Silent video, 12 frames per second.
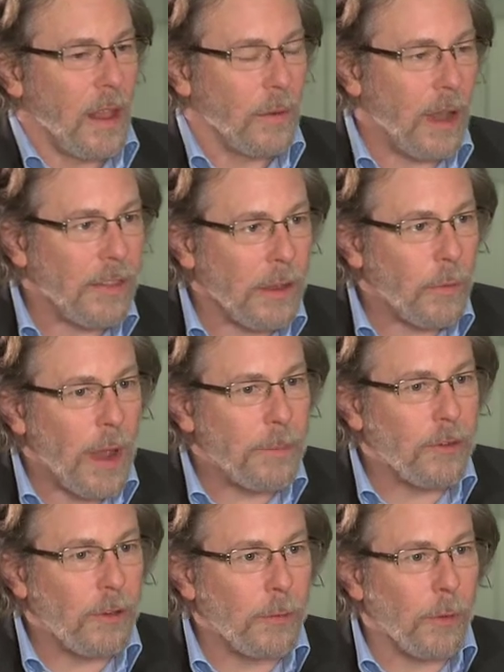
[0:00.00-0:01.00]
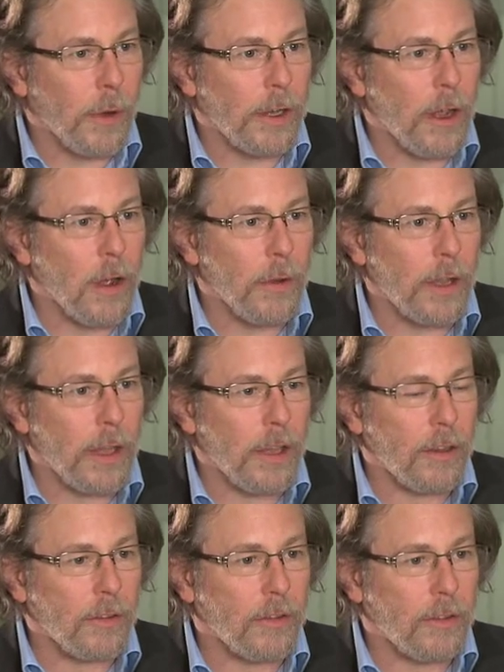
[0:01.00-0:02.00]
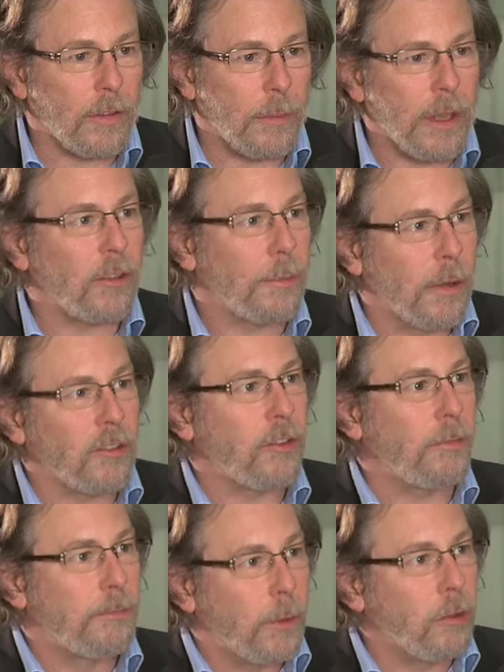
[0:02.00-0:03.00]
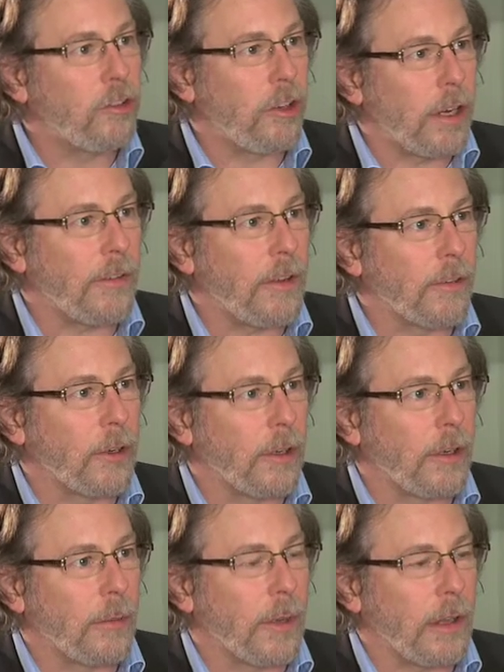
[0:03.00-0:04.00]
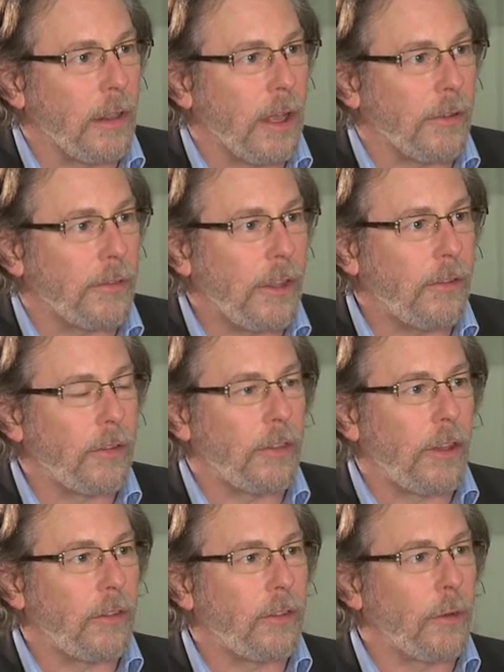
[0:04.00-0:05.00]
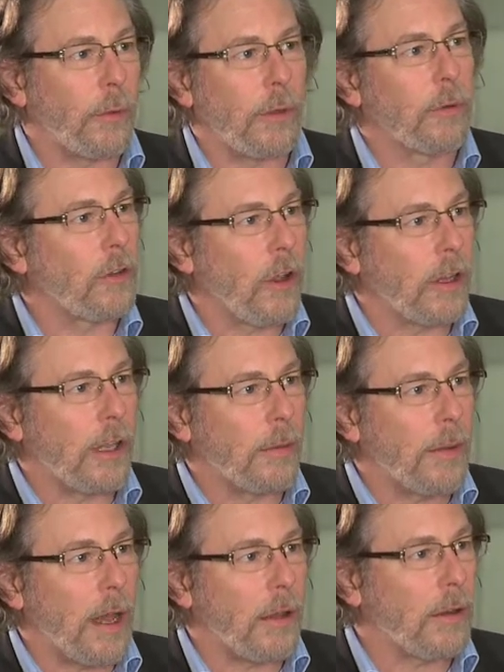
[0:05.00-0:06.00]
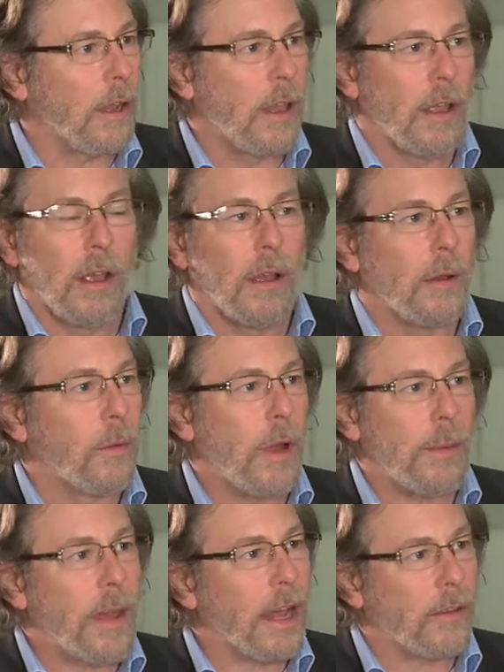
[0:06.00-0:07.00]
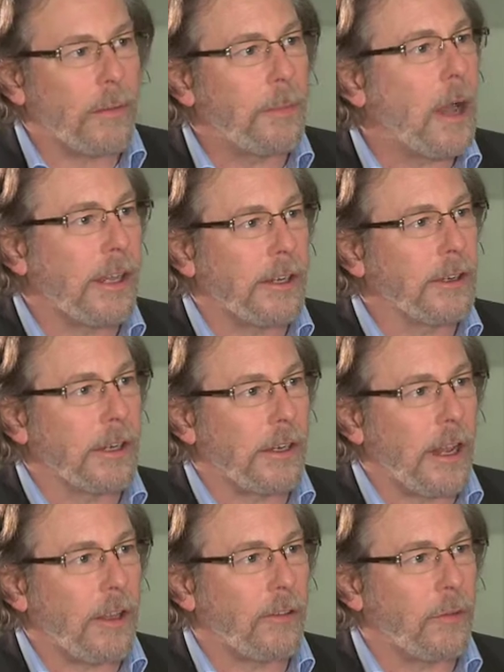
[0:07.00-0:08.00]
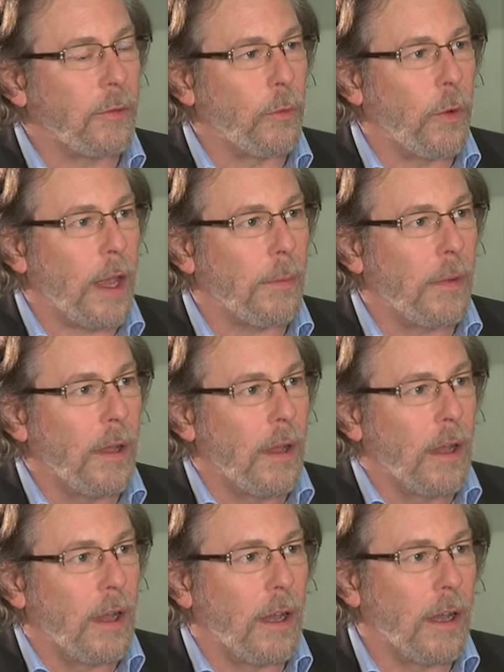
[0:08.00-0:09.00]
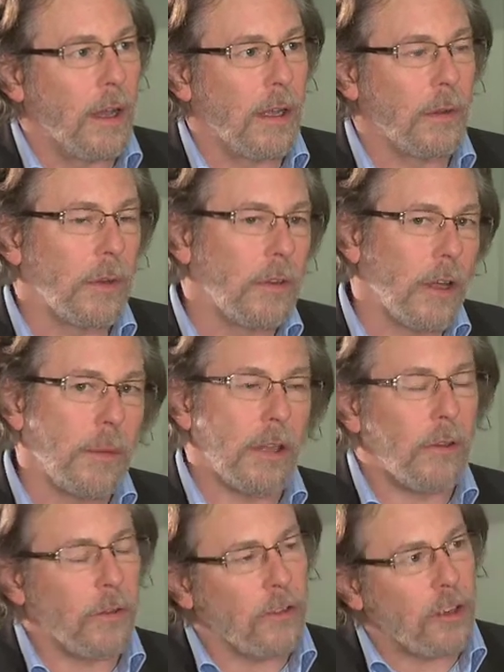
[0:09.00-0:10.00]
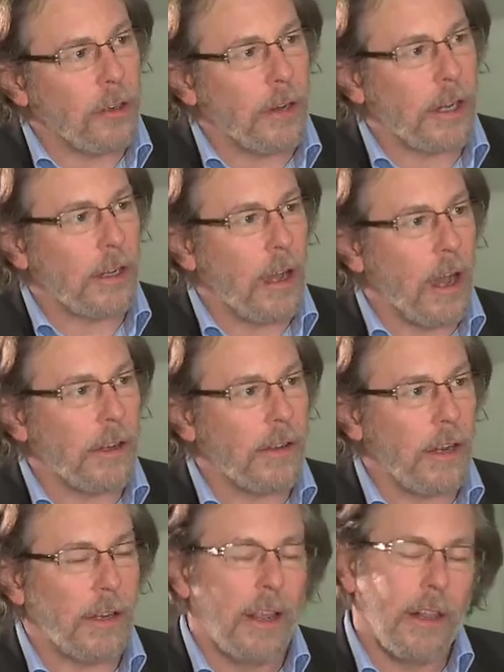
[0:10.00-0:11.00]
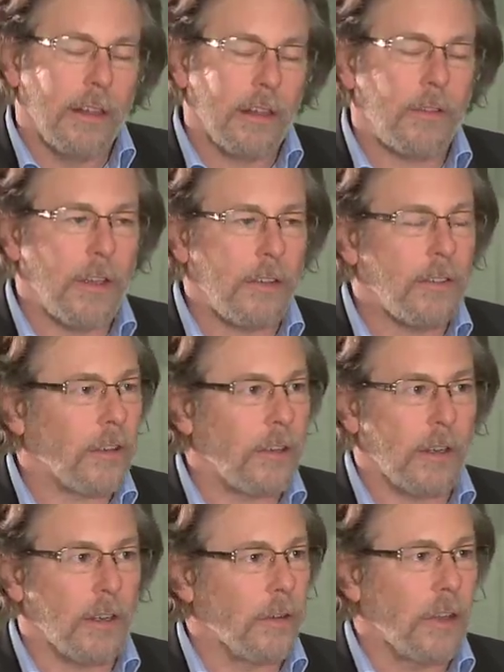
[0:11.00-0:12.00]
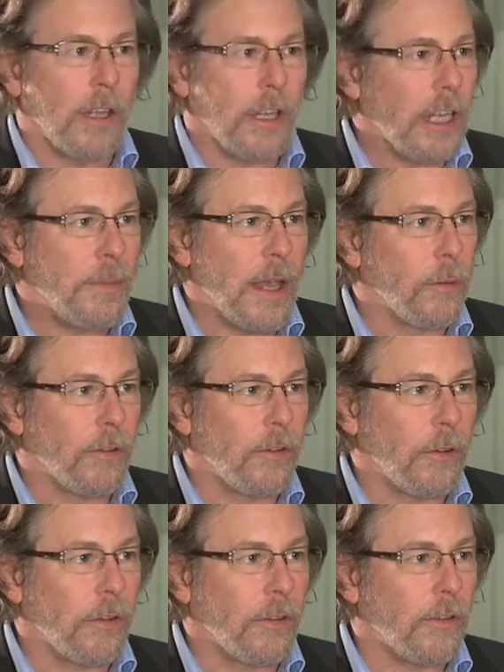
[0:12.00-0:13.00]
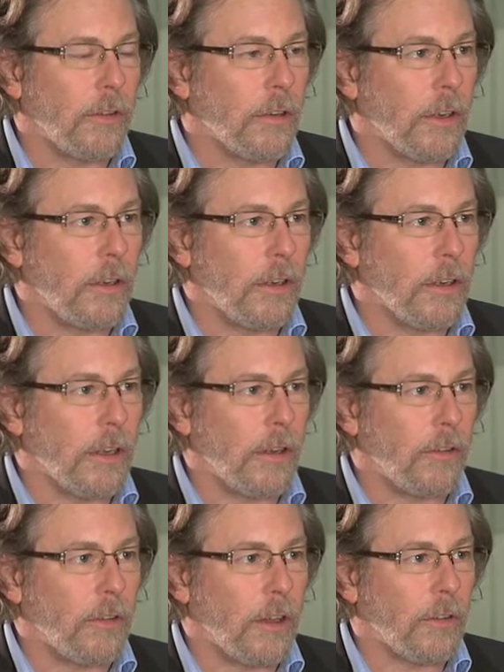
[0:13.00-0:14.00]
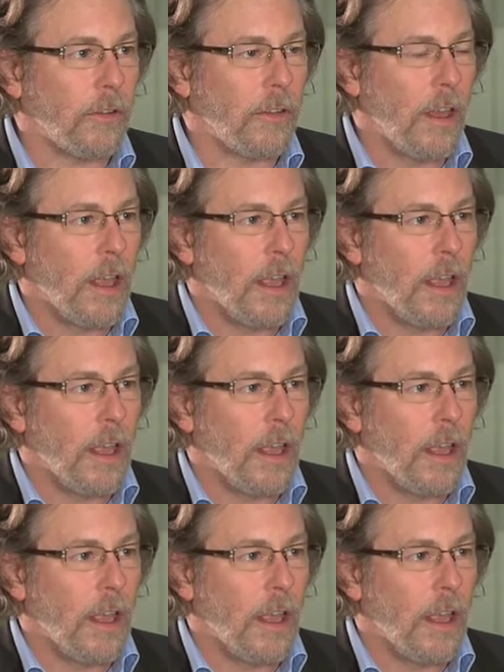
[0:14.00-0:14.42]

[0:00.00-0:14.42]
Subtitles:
Well, I think Web 2.0 is the biggest bunch of bullshit I've ever heard in my life. These are things that we were talking about way back in the pioneering days of the web. We talk about user-generated content. Let's face it, eBay was doing this in 1996.